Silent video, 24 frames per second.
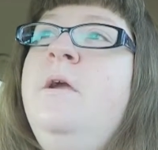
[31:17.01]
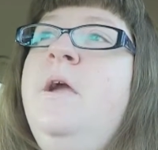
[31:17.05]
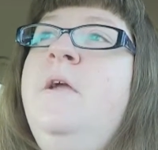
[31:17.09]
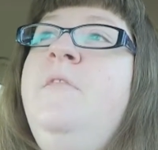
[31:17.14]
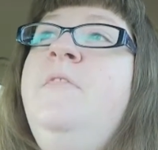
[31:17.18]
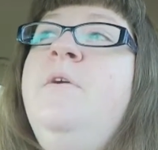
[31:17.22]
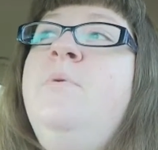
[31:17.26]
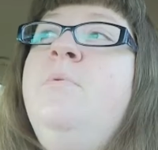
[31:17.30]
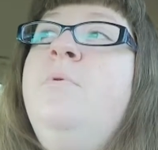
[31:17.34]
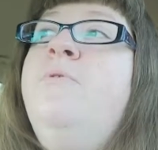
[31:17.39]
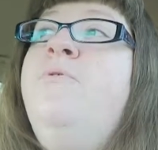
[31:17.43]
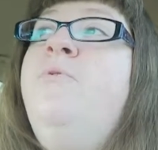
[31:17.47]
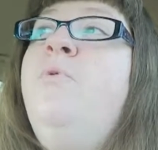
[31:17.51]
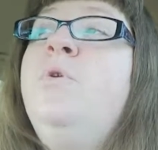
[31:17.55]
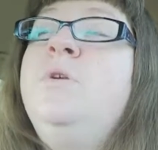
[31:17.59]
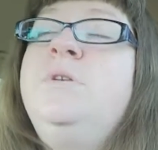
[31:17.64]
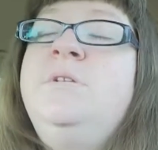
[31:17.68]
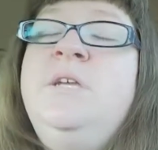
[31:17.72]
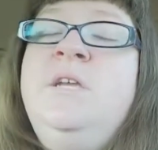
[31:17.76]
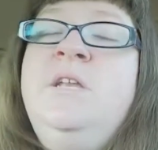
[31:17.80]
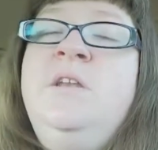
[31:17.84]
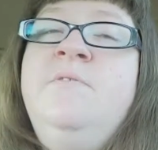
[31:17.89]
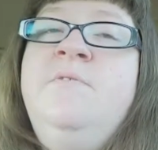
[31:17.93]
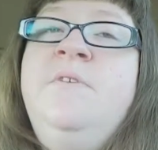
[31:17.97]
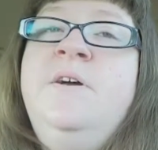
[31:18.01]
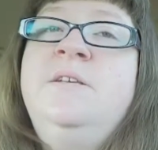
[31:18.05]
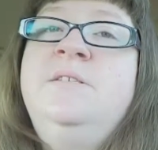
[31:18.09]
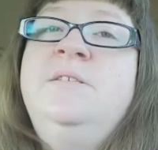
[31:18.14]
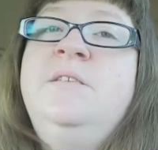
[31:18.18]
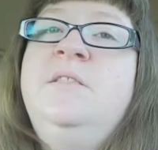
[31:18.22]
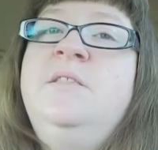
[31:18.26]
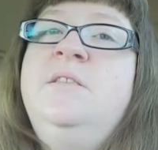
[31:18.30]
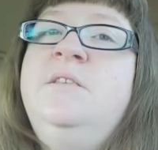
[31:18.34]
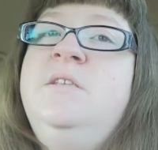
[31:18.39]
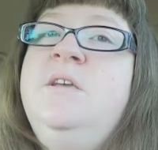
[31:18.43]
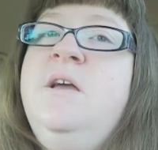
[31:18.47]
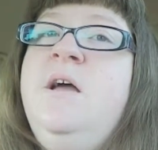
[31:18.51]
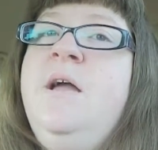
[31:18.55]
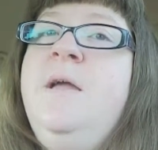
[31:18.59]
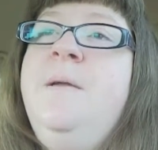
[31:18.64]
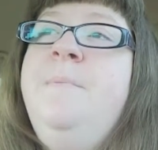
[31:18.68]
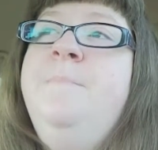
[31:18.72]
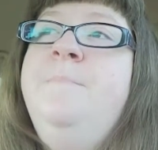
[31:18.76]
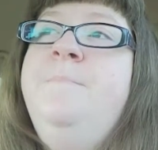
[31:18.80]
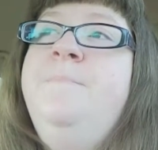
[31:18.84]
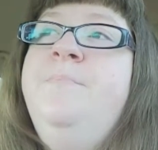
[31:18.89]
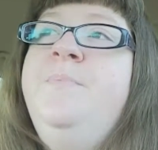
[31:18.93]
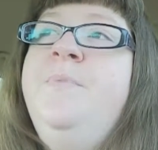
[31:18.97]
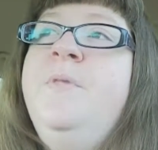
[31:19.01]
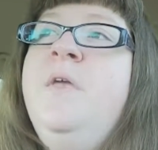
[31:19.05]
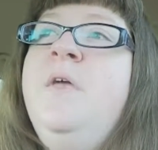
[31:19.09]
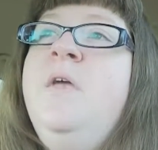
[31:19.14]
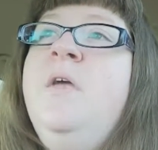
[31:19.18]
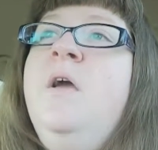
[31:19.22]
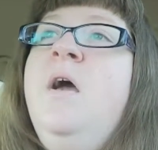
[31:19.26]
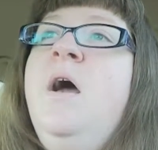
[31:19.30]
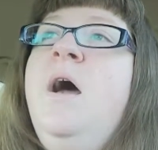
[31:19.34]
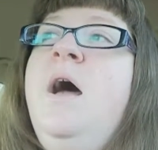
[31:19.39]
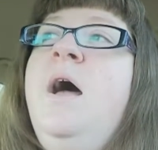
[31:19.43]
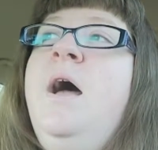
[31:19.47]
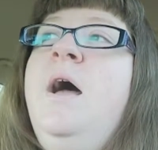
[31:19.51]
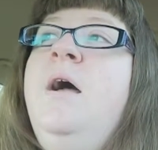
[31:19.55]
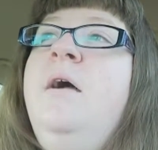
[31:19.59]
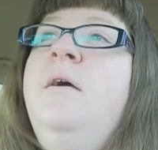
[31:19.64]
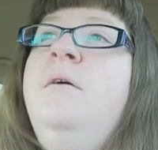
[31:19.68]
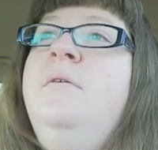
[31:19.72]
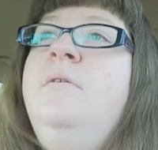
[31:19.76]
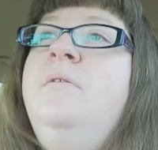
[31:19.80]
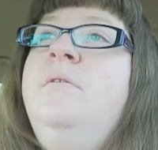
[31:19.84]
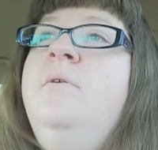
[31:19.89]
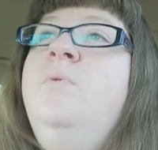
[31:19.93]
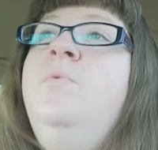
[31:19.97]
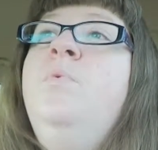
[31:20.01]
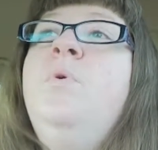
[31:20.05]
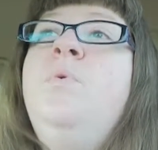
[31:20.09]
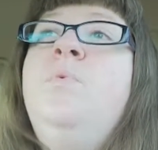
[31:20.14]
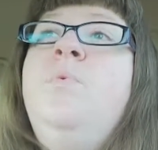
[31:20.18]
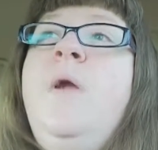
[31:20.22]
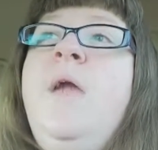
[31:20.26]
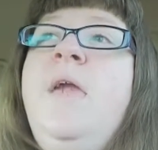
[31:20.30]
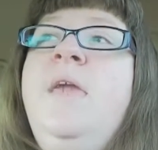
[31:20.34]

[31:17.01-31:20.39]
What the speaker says: and there were 14 of us at the time, and we're